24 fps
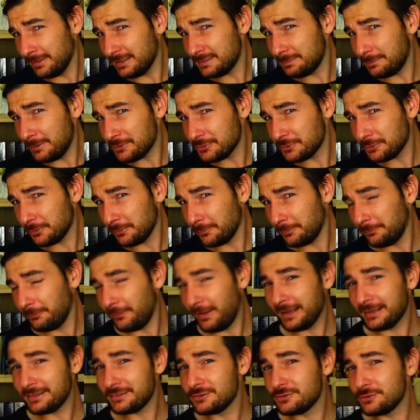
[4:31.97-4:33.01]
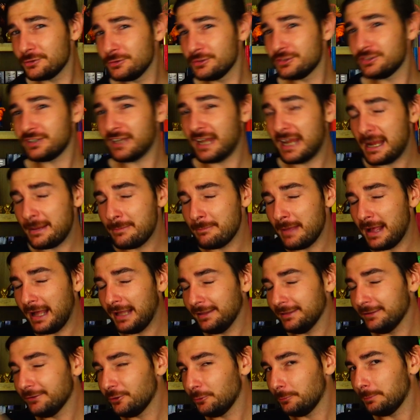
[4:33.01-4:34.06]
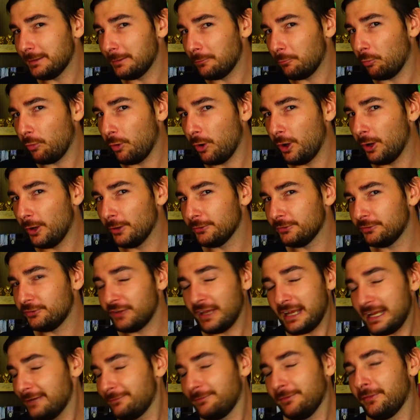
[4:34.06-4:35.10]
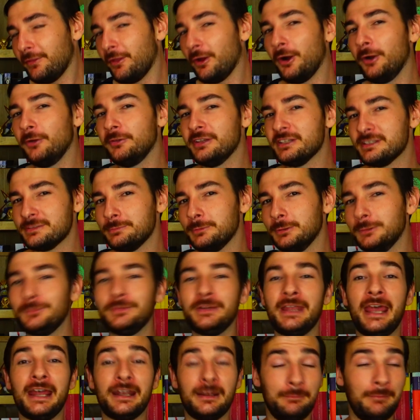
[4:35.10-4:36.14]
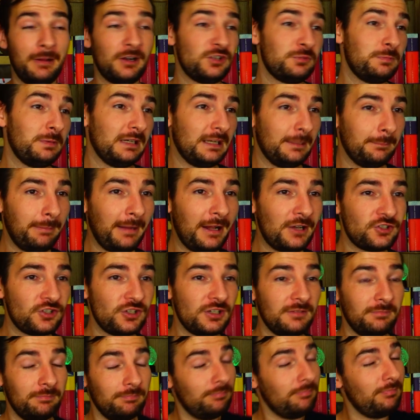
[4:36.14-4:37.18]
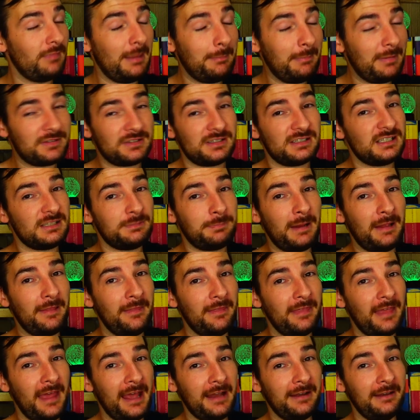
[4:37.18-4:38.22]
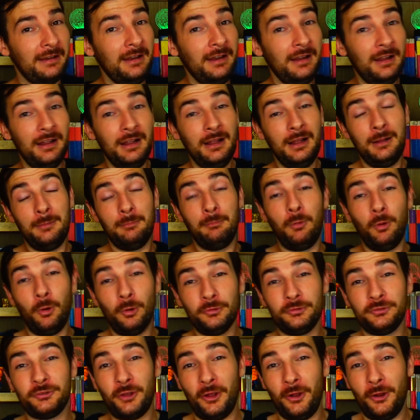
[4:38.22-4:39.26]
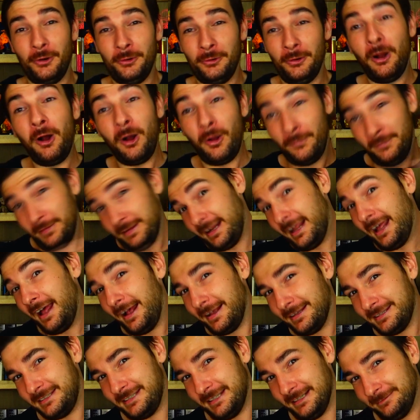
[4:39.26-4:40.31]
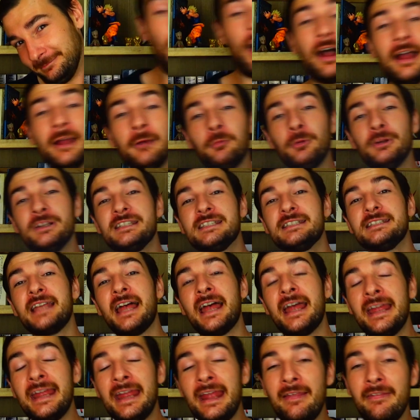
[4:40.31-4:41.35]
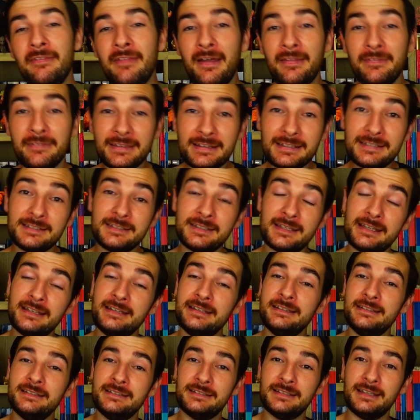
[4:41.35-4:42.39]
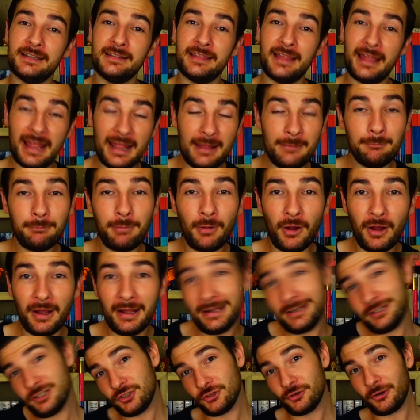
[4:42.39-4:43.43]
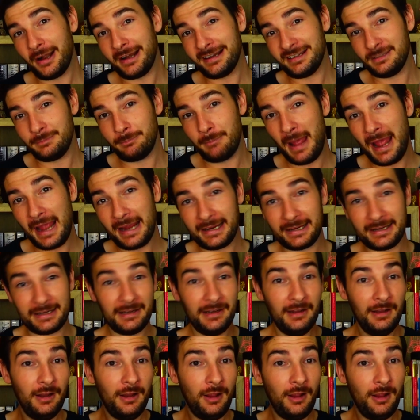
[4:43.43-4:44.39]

of the special effects do seem a little bit worse, even though this movie had a much bigger budget. They must have spent that more so on the casting. I would say that this is the Empire Strikes Back